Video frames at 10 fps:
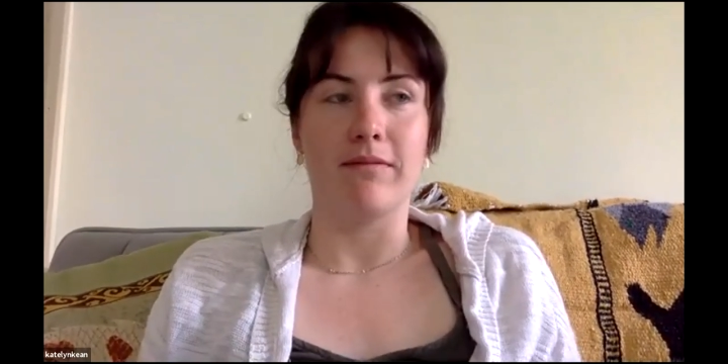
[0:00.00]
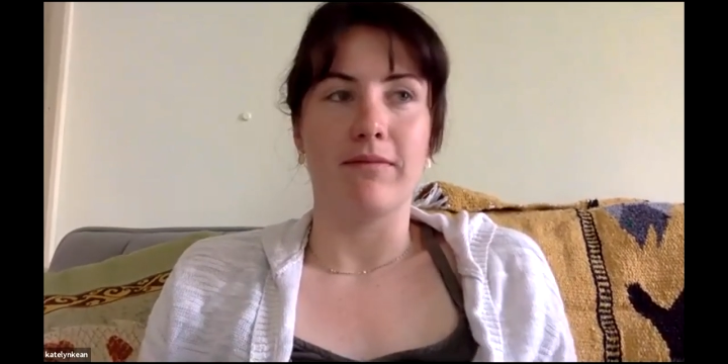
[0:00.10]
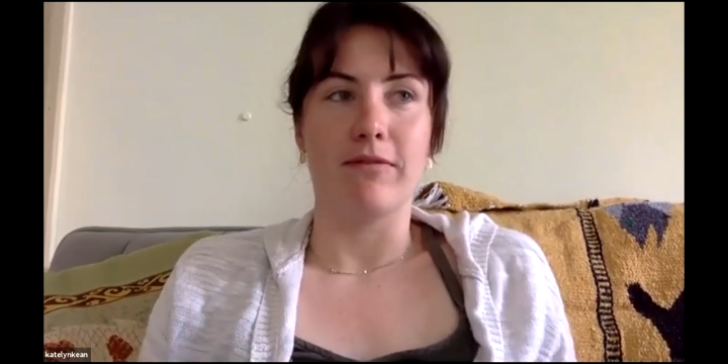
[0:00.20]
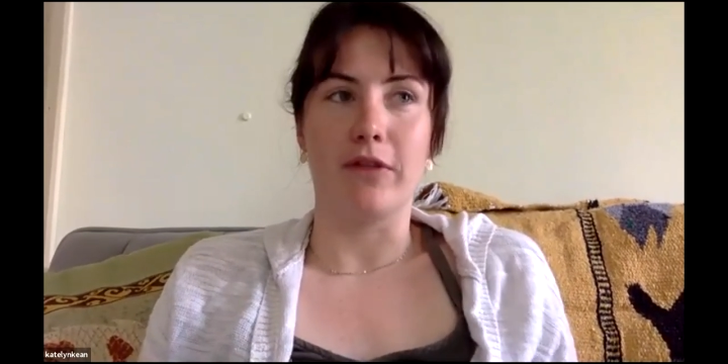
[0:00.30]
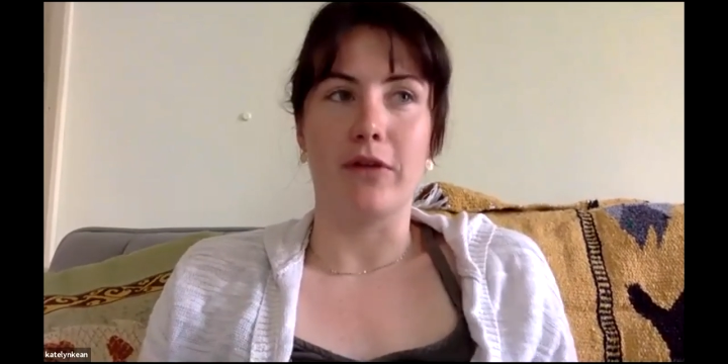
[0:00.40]

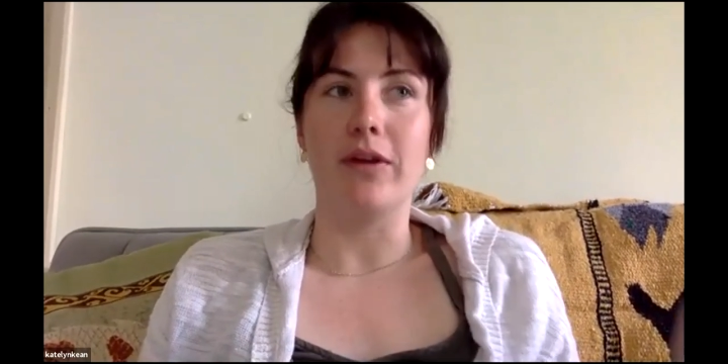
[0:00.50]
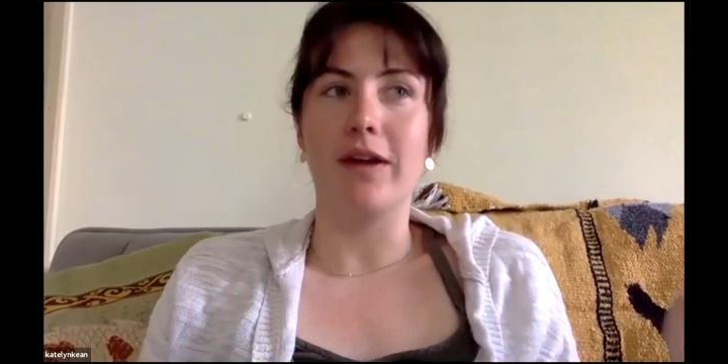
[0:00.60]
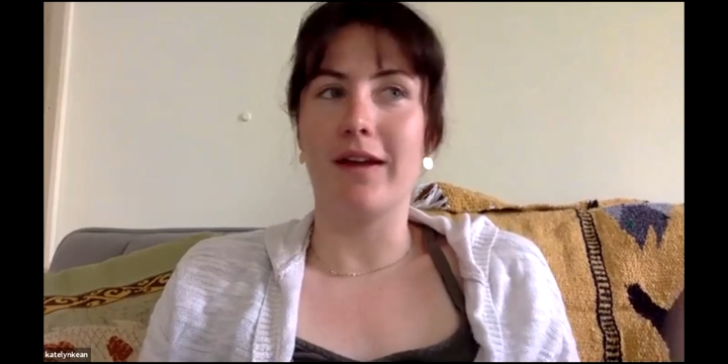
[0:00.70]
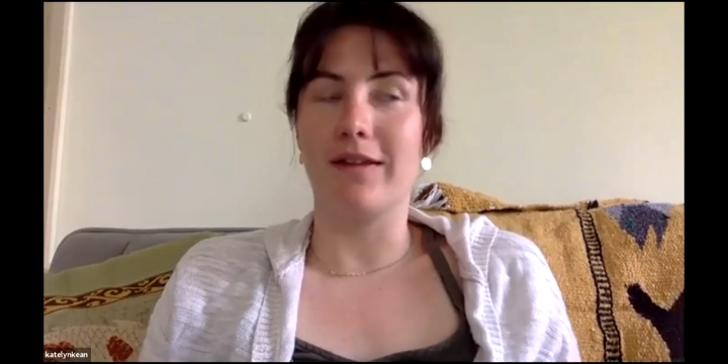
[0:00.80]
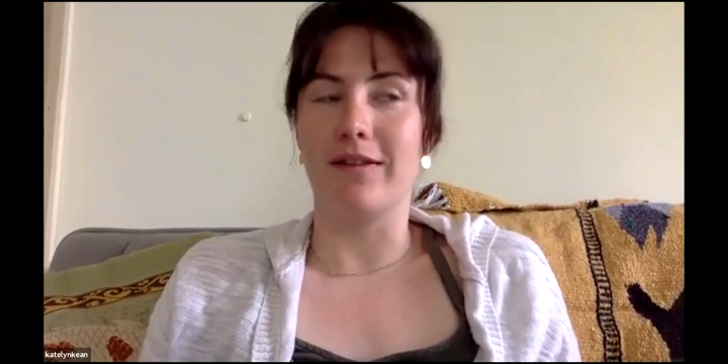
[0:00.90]

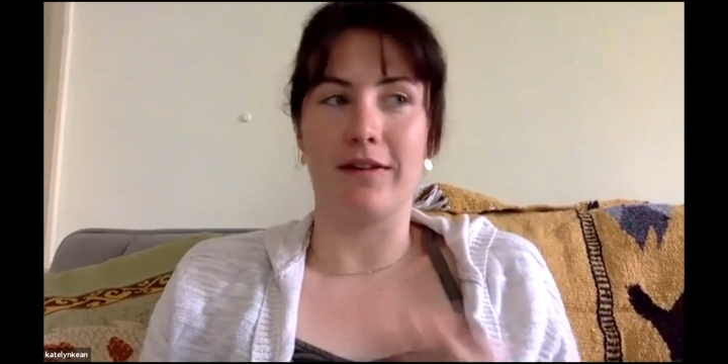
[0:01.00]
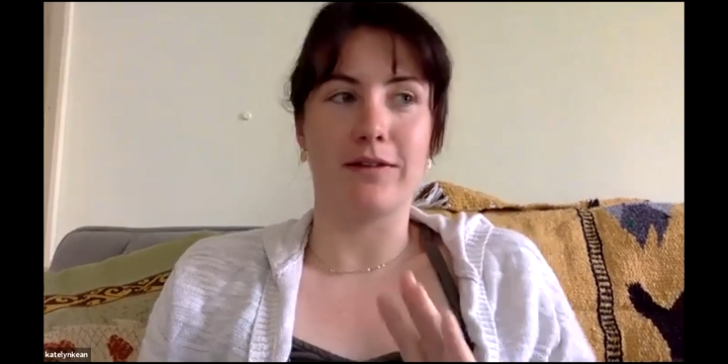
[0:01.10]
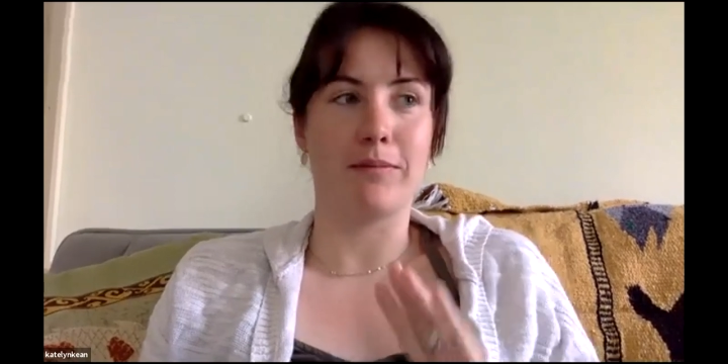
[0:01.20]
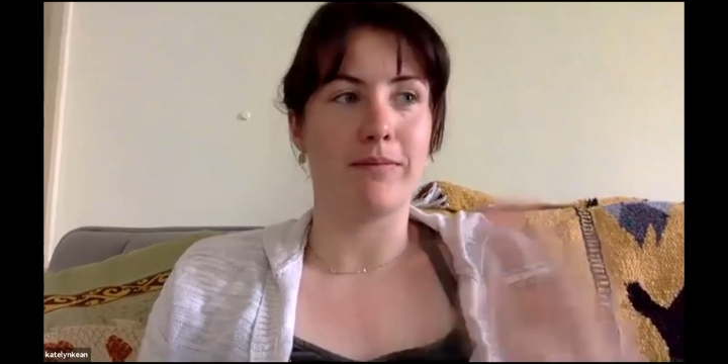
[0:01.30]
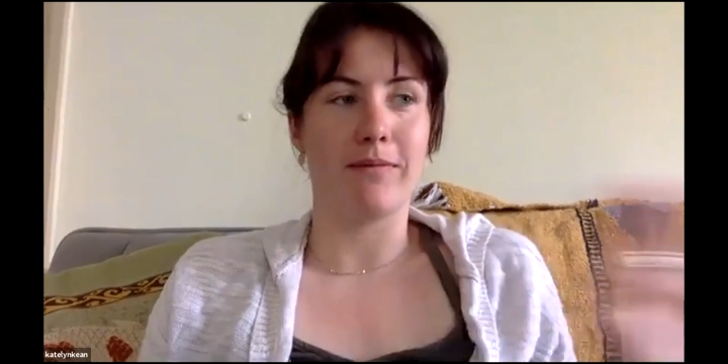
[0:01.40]
floating,
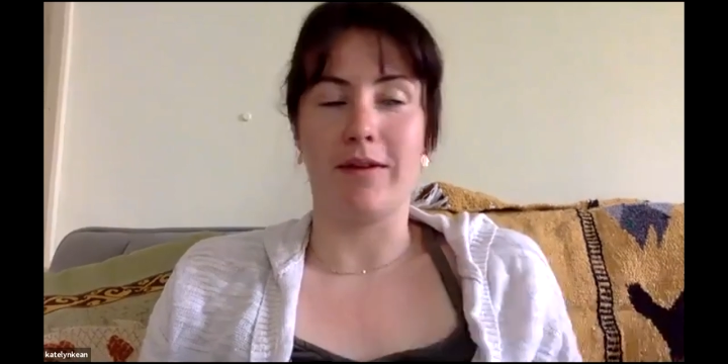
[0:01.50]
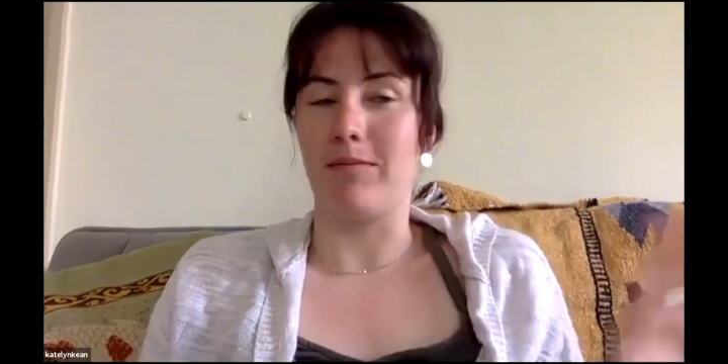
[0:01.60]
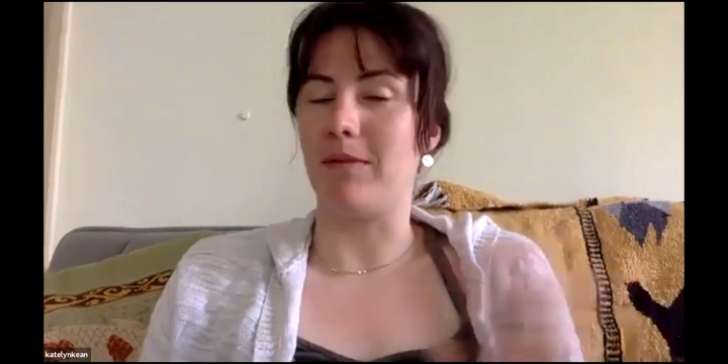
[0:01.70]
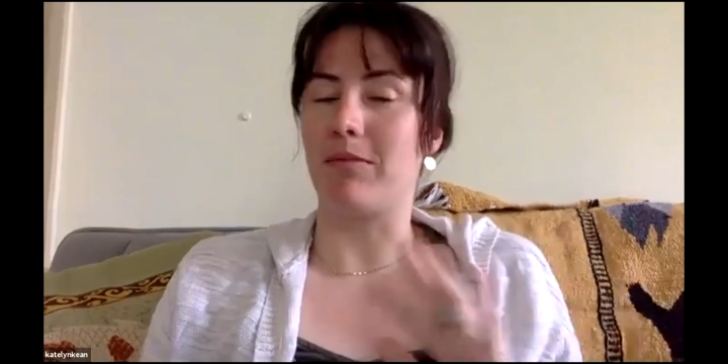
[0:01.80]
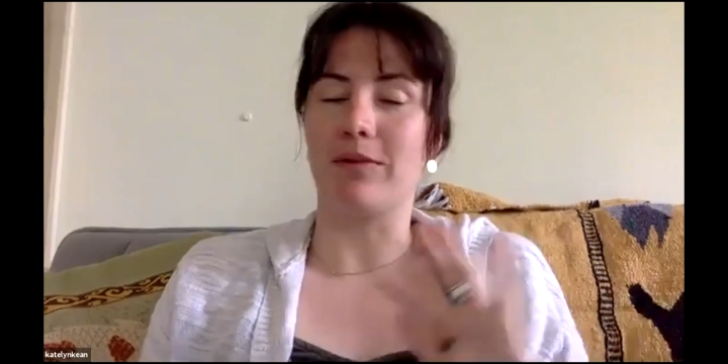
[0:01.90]
and
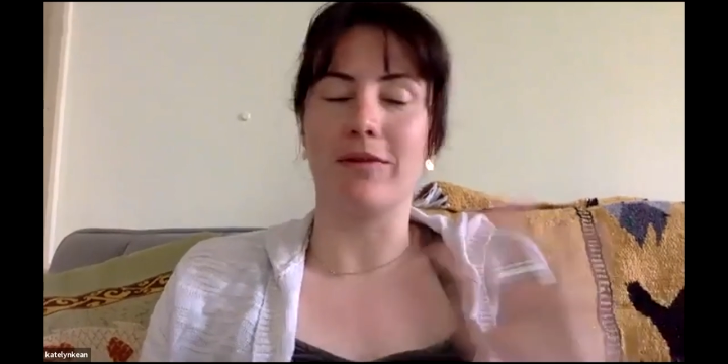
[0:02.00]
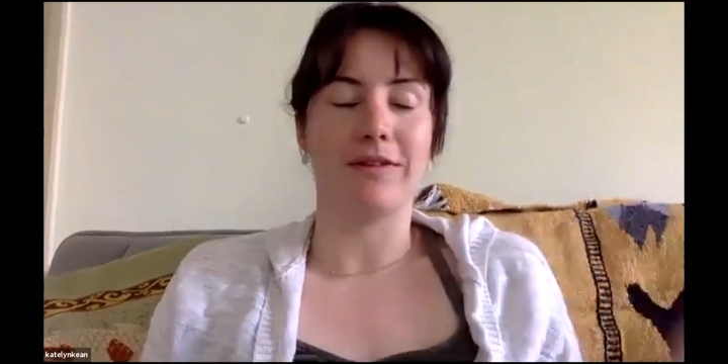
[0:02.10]
people,